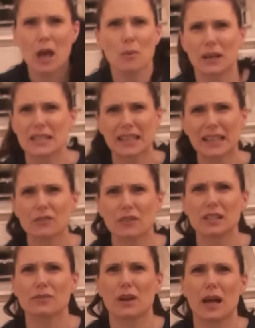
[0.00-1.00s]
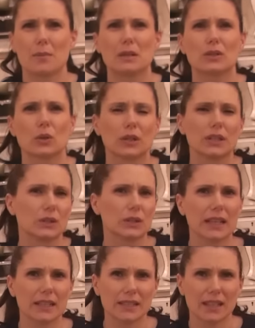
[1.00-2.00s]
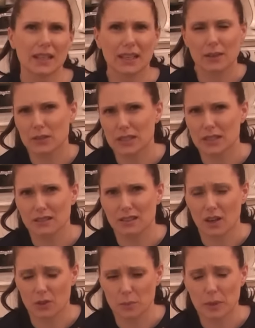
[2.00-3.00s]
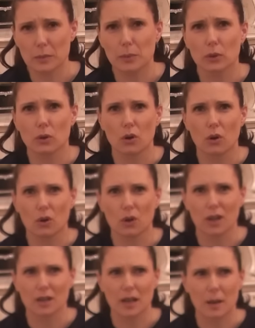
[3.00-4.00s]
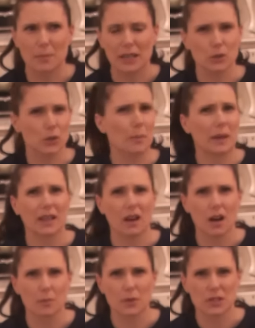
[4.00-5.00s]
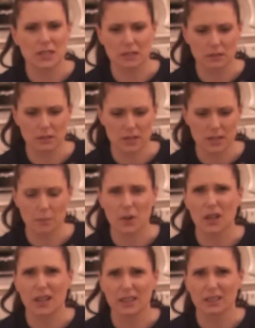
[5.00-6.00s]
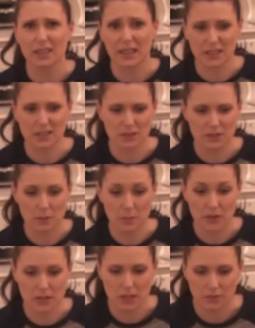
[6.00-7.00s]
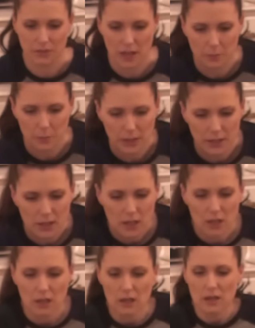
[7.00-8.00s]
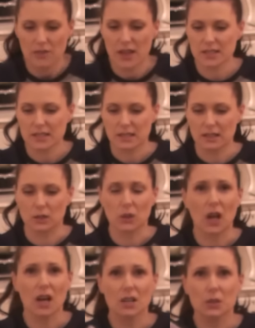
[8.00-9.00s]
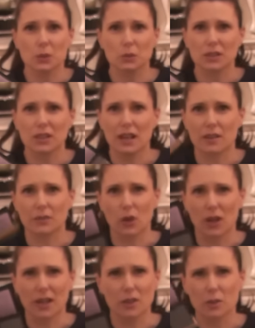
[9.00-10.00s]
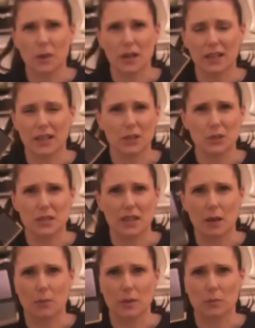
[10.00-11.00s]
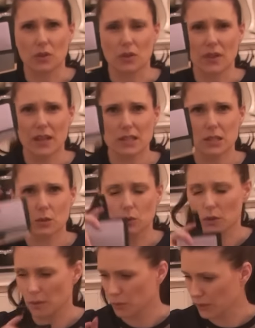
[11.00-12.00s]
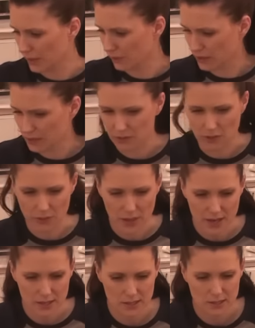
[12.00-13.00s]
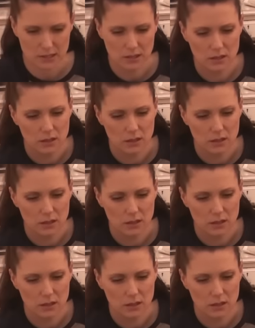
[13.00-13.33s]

When I say get rid of that, I'm either going to donate it, give it to other people, or I might do a big car boot sale in the summer and get rid of some of the stuff that way. This is a little card holder. I've got another one, and I use that way more than this, so I'm going to get rid of this.